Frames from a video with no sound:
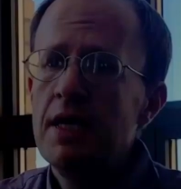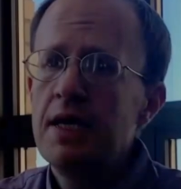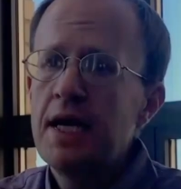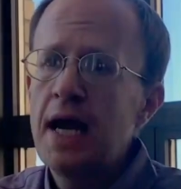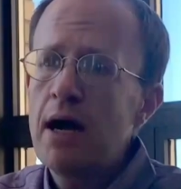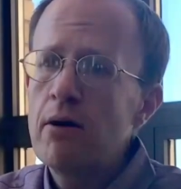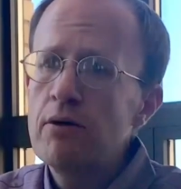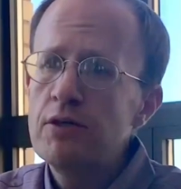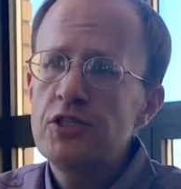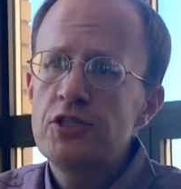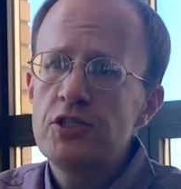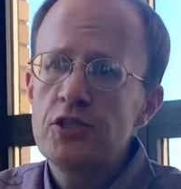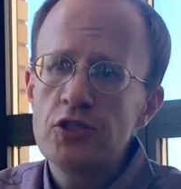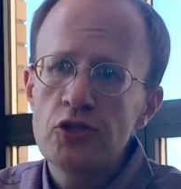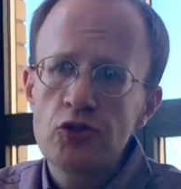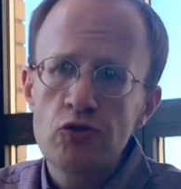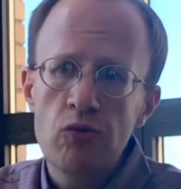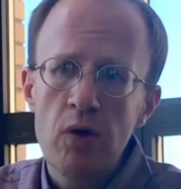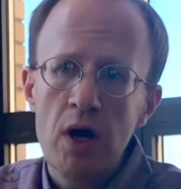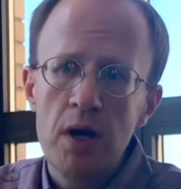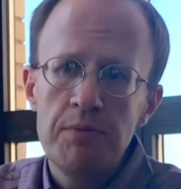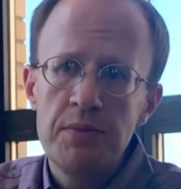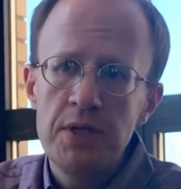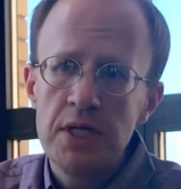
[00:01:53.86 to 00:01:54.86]
Now it's just
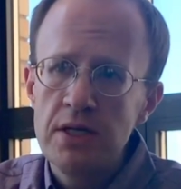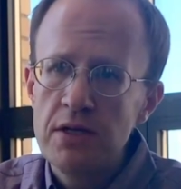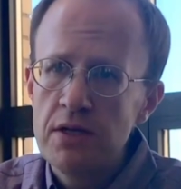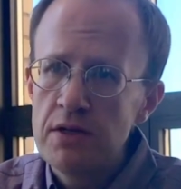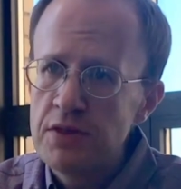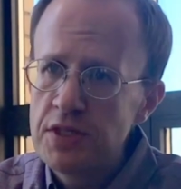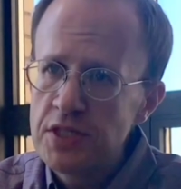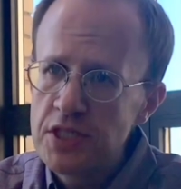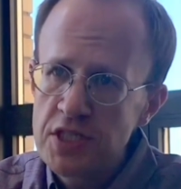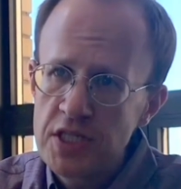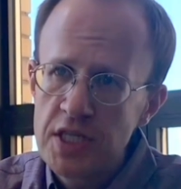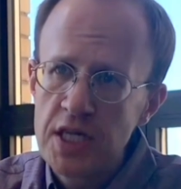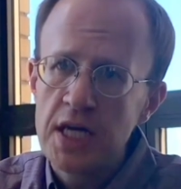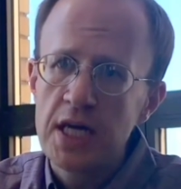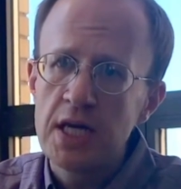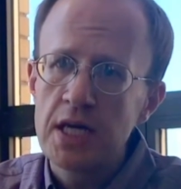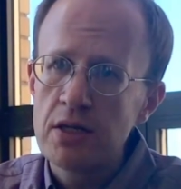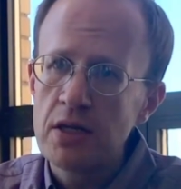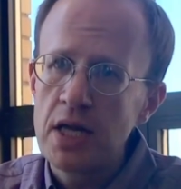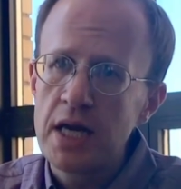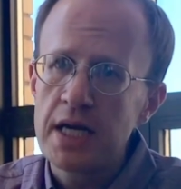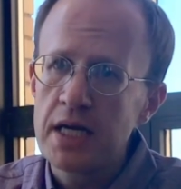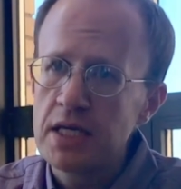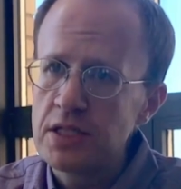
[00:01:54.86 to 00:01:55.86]
rubbed into the
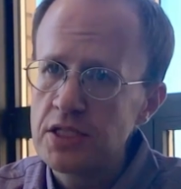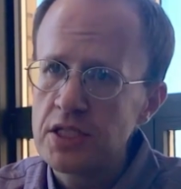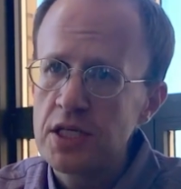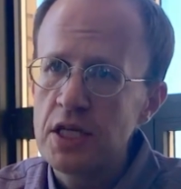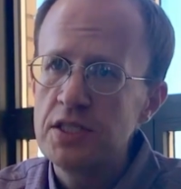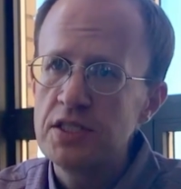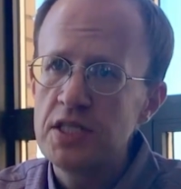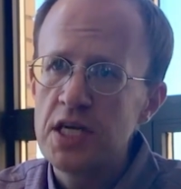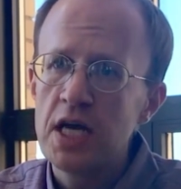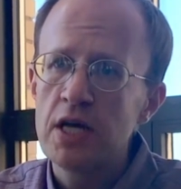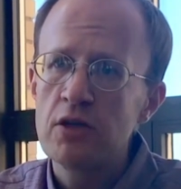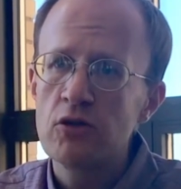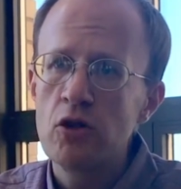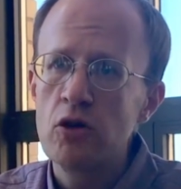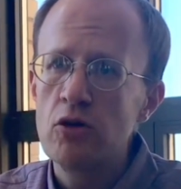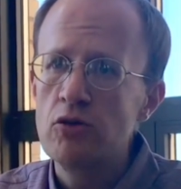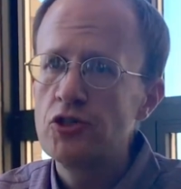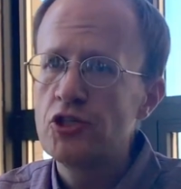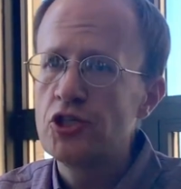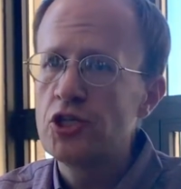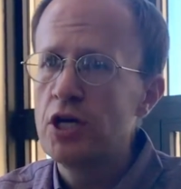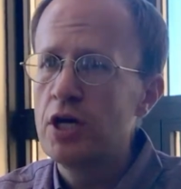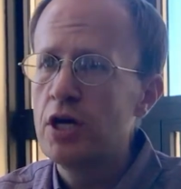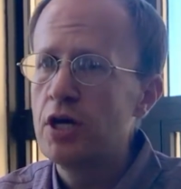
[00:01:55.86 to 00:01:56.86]
skin like a suntan
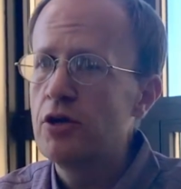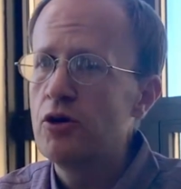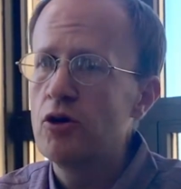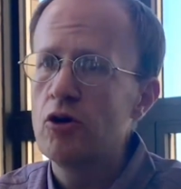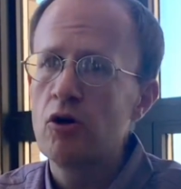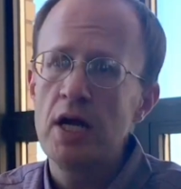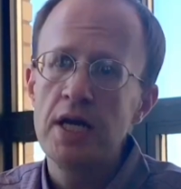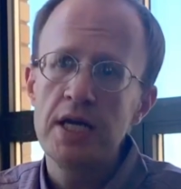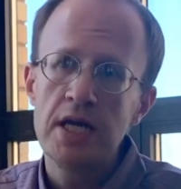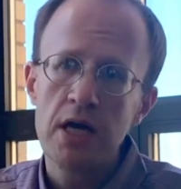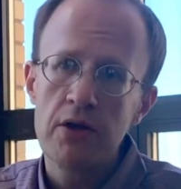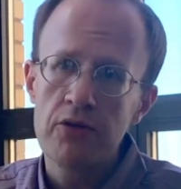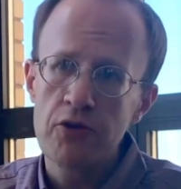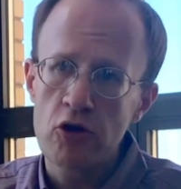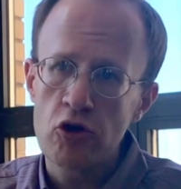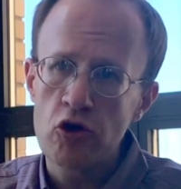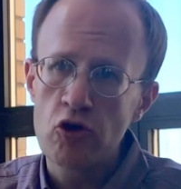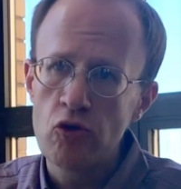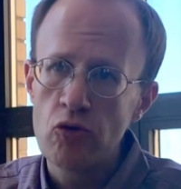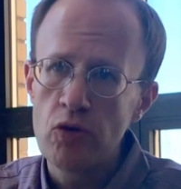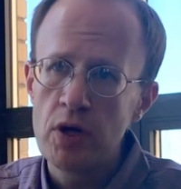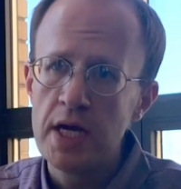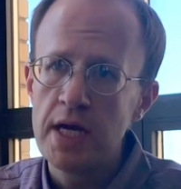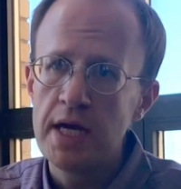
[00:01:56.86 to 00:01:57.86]
lotion or any other
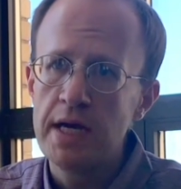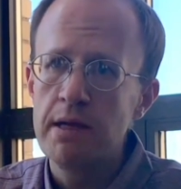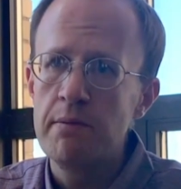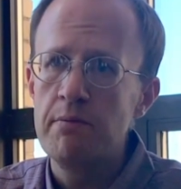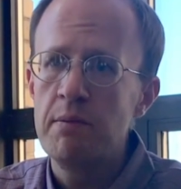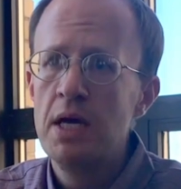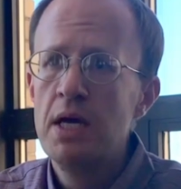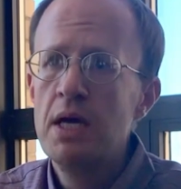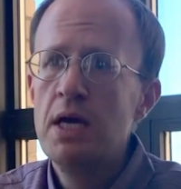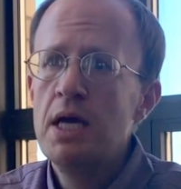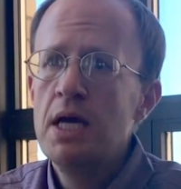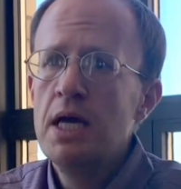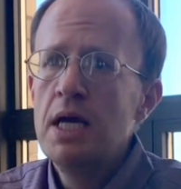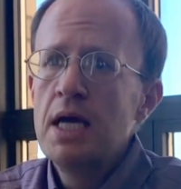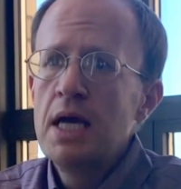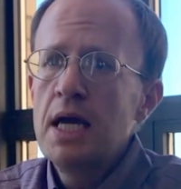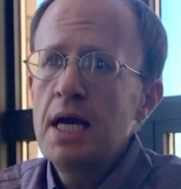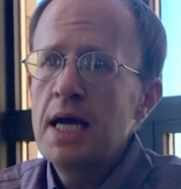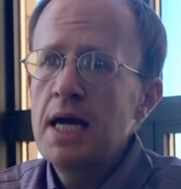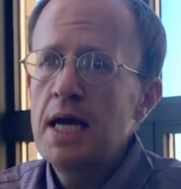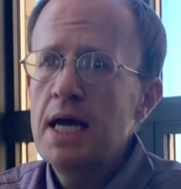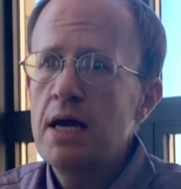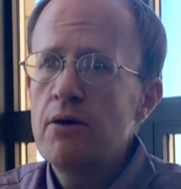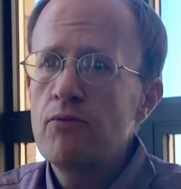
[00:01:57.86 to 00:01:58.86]
cream.
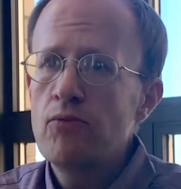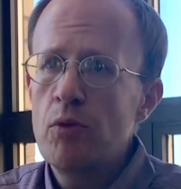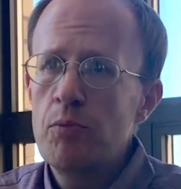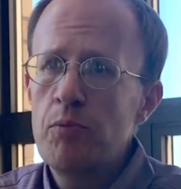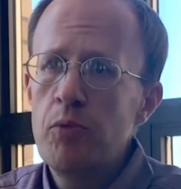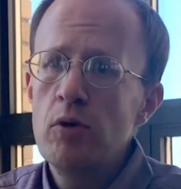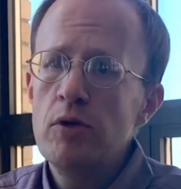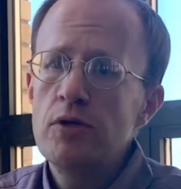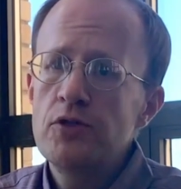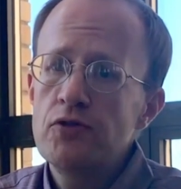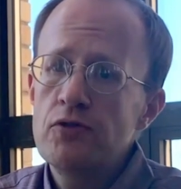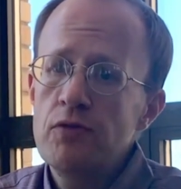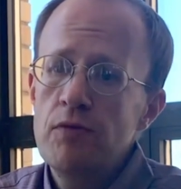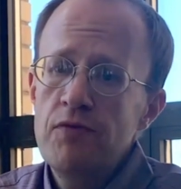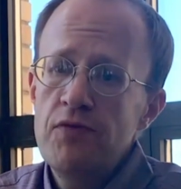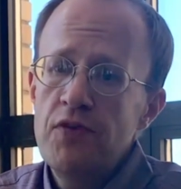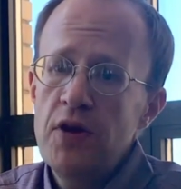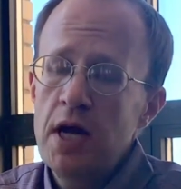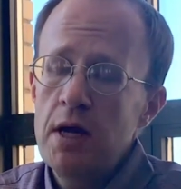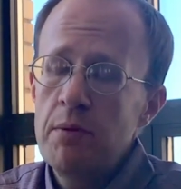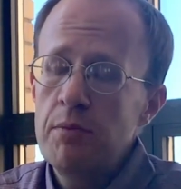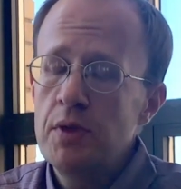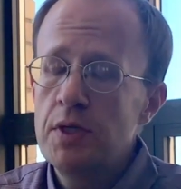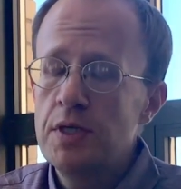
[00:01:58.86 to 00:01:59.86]
And reports from
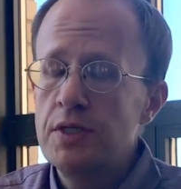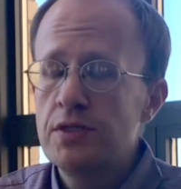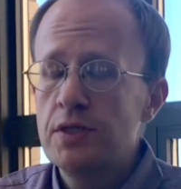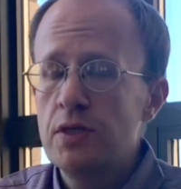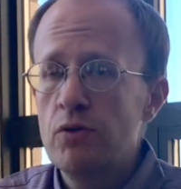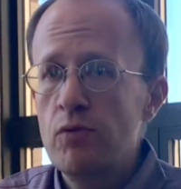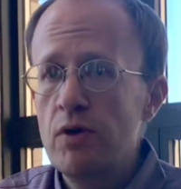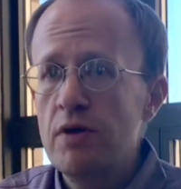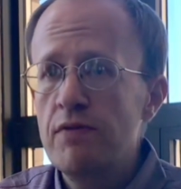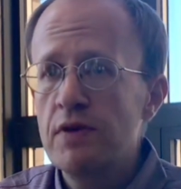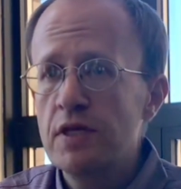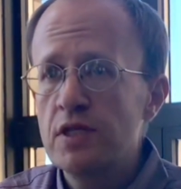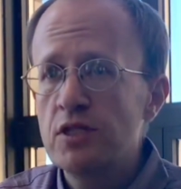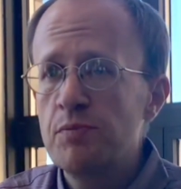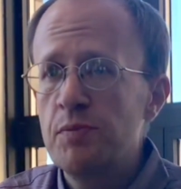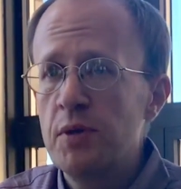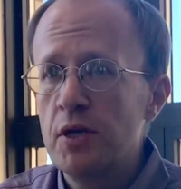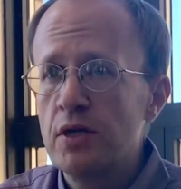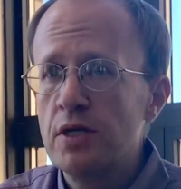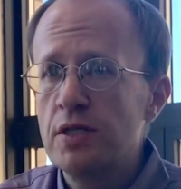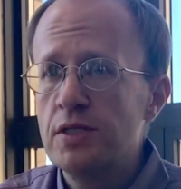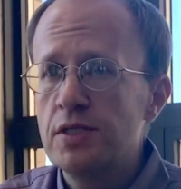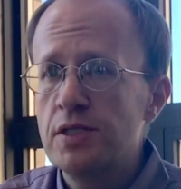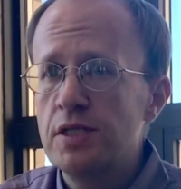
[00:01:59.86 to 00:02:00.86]
families that we've
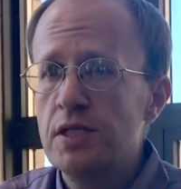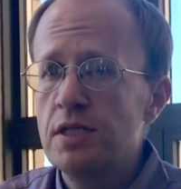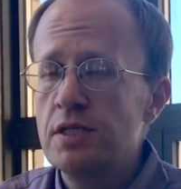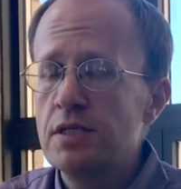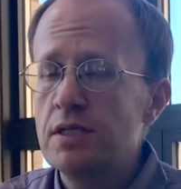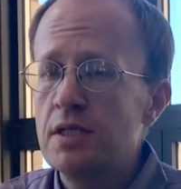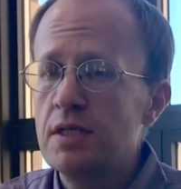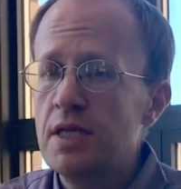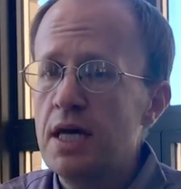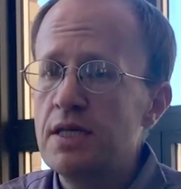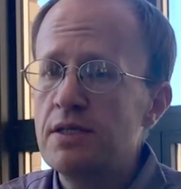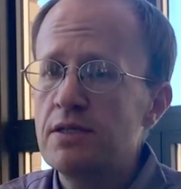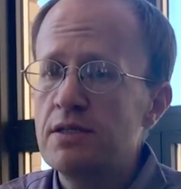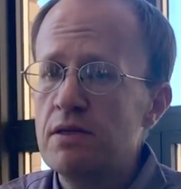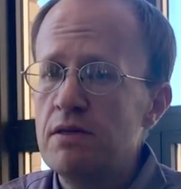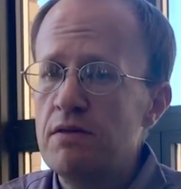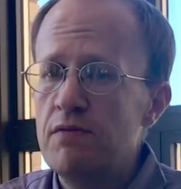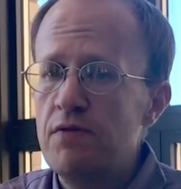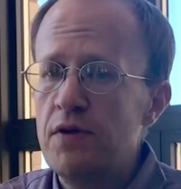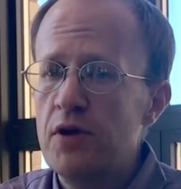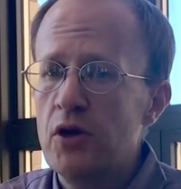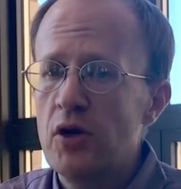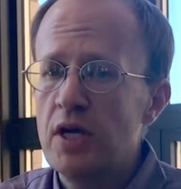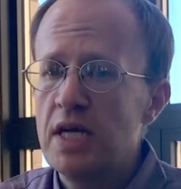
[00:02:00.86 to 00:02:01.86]
experienced is that that's a
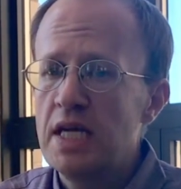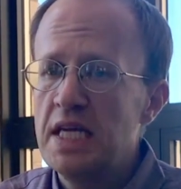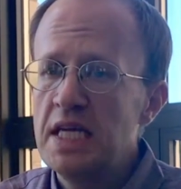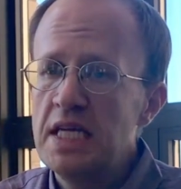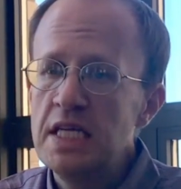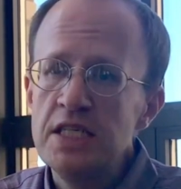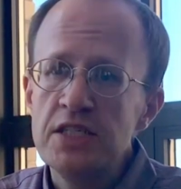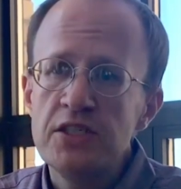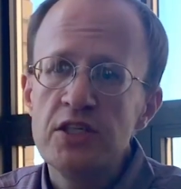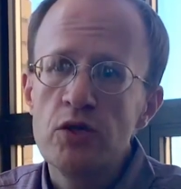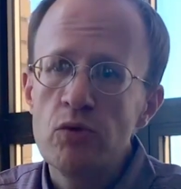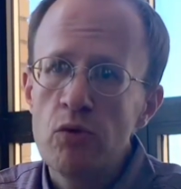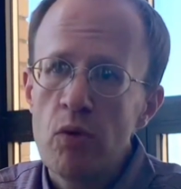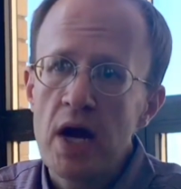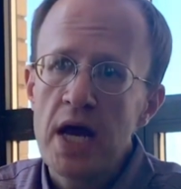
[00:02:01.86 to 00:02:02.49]
very easy